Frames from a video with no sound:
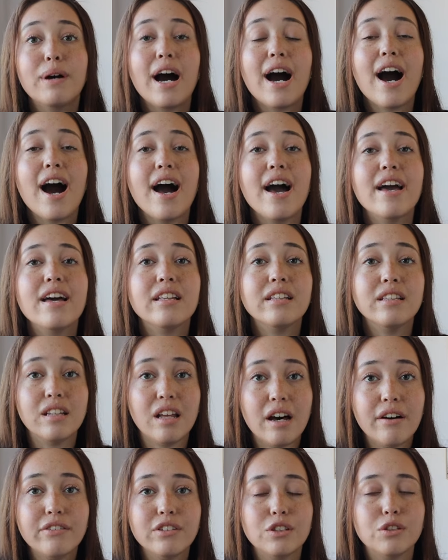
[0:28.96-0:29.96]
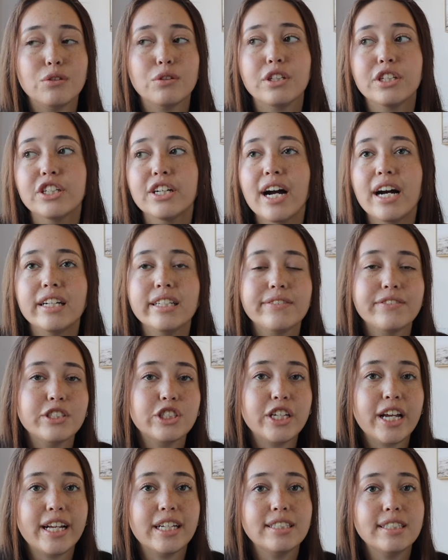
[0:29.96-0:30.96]
but I love the new year. I love the
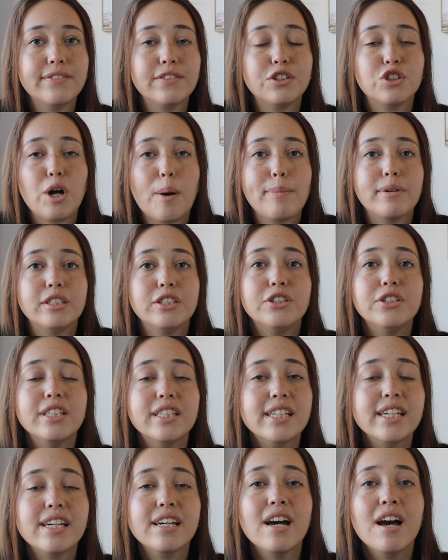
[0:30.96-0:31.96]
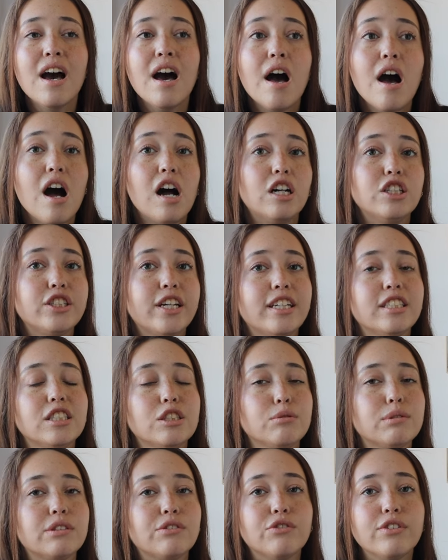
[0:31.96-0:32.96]
chance of a new opportunity, a chance
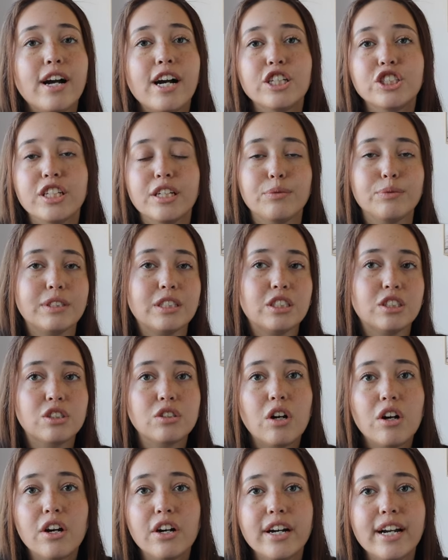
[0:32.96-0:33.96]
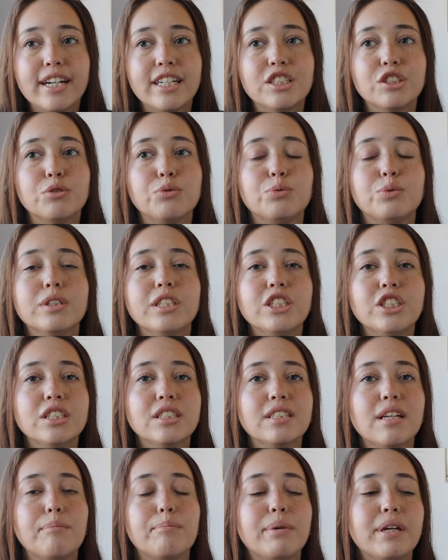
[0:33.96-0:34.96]
to refresh and restart, and it's really
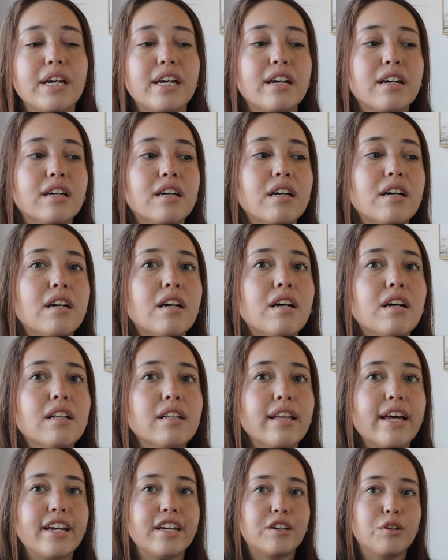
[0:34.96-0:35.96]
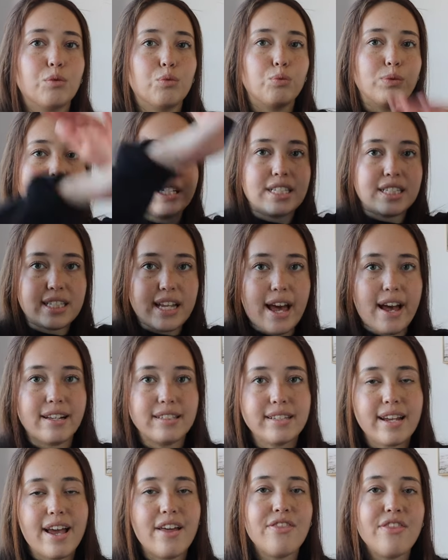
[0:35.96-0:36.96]
just a big like
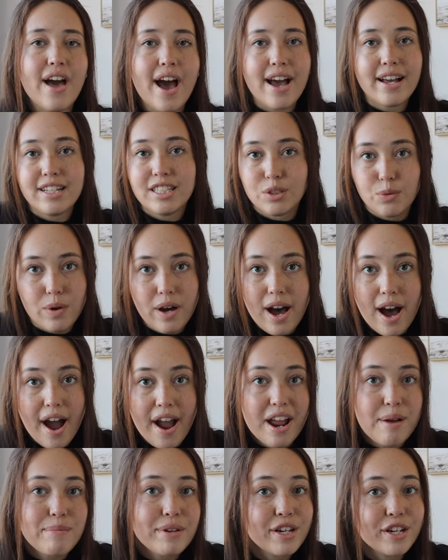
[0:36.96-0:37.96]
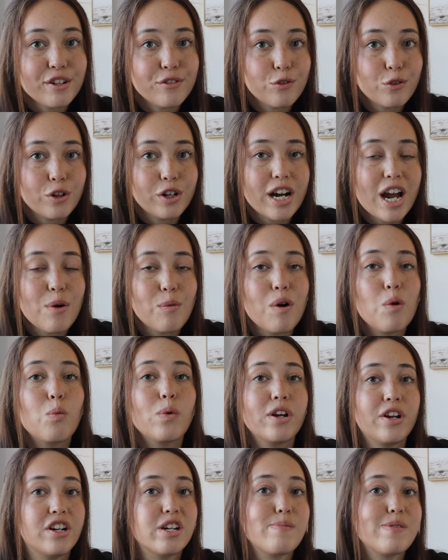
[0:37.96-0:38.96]
reset and that is what I am here for and what
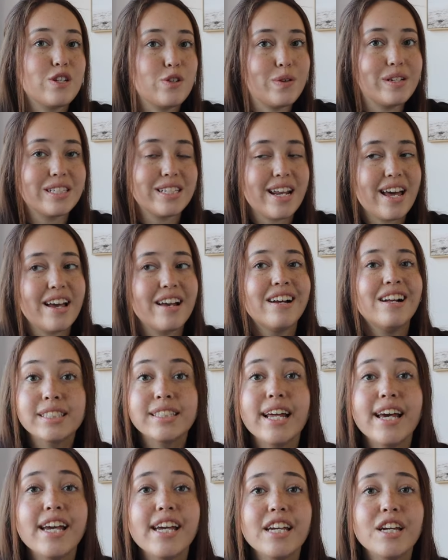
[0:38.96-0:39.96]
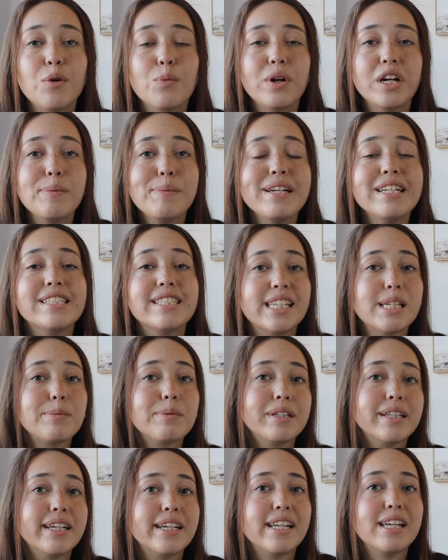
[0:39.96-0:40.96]
we are gonna be doing today. Today we're gonna be
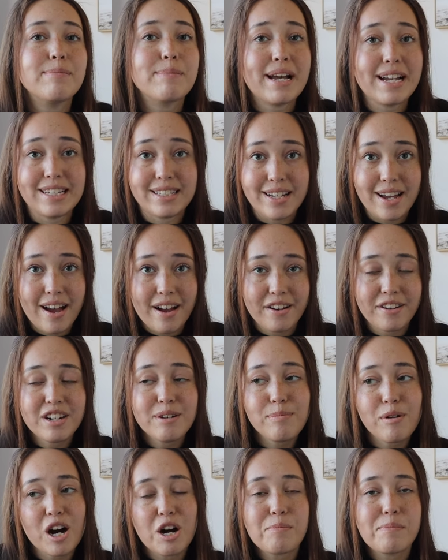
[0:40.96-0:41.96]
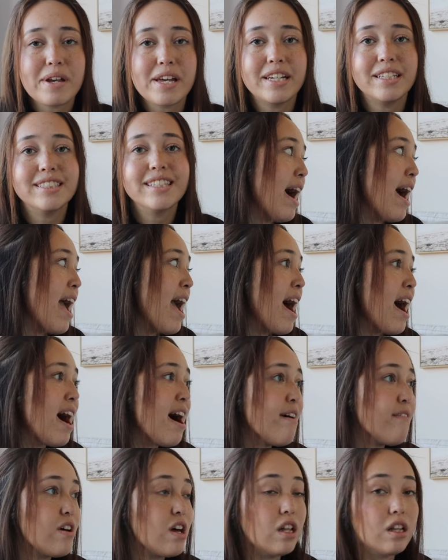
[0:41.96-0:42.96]
deep cleaning my entire apartment. I
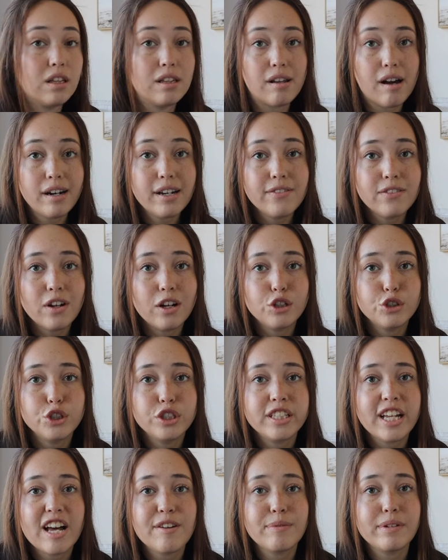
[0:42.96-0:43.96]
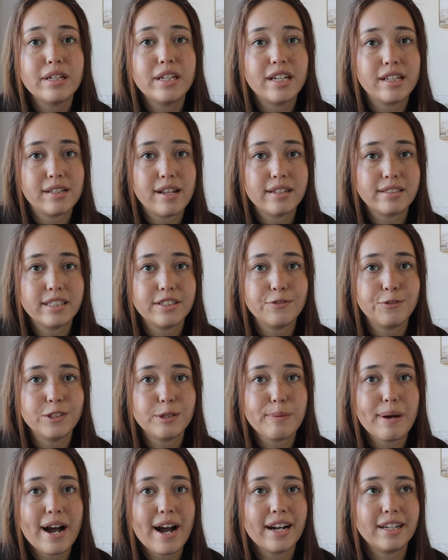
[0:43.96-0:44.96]
have a lot of laundry that I've been neglecting for
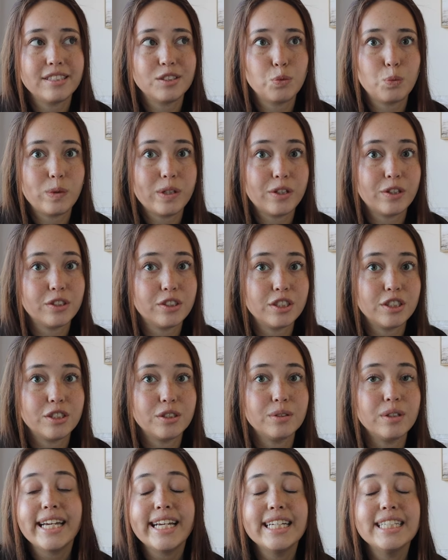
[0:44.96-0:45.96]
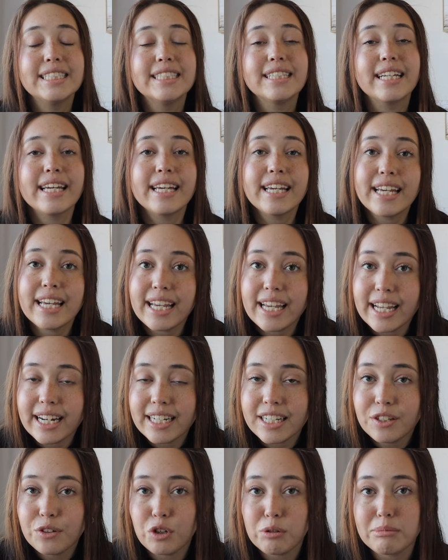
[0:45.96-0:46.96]
the past week or two. It's
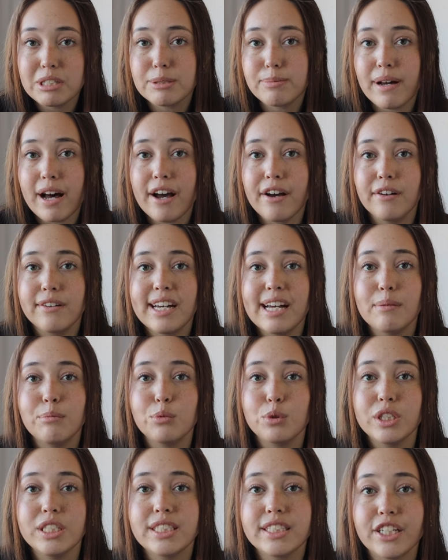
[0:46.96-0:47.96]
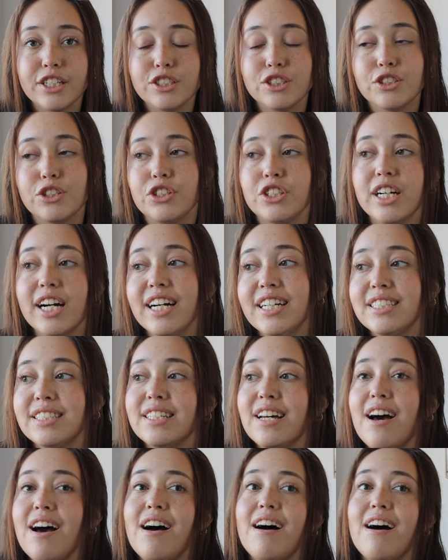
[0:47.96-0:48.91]
an enormous pile. I'm really scared to show you guys.